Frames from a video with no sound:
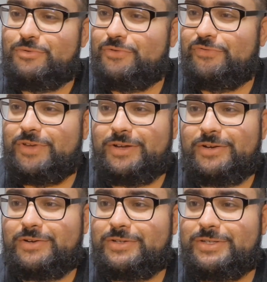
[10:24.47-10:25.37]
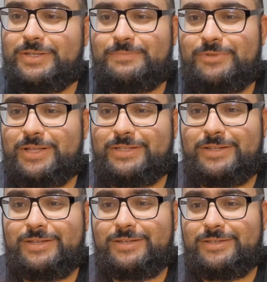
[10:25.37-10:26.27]
cool figure, simple as
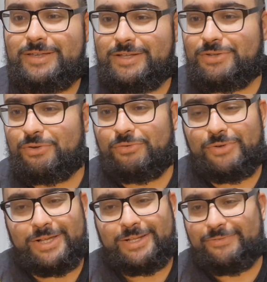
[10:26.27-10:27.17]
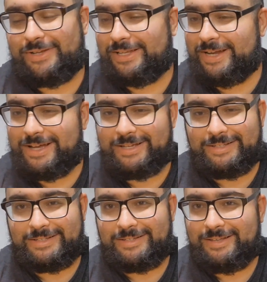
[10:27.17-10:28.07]
it is, it's really, really
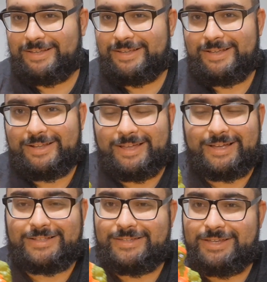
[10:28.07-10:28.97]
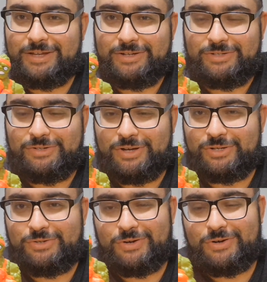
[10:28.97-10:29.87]
nice. Like Trick
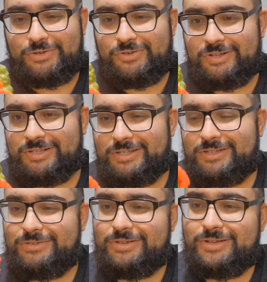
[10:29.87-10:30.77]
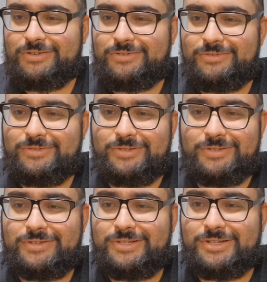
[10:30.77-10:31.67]
or Treat
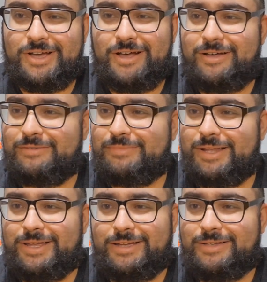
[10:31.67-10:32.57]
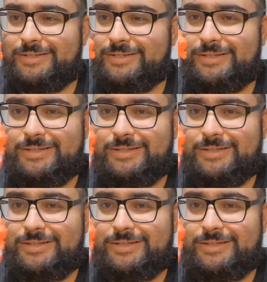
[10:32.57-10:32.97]
Studios, good job. Like,